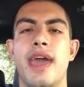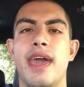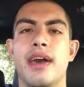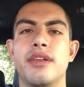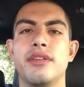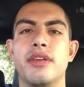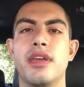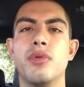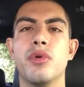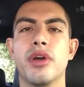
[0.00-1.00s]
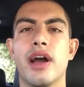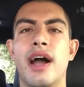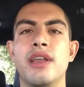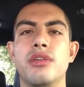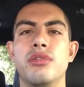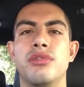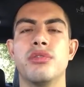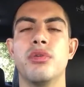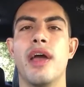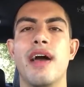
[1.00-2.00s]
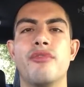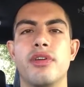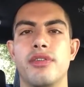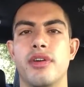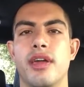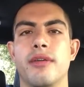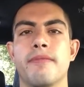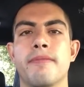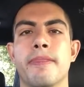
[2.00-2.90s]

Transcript: and he will guide you through everything.